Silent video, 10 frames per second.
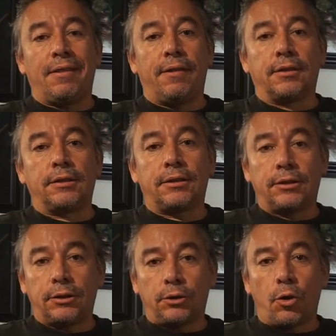There's
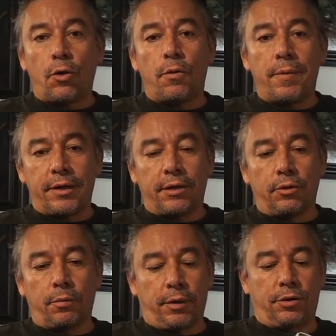so many
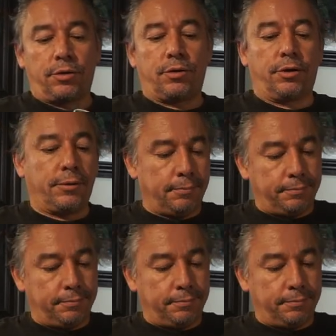good pictures here.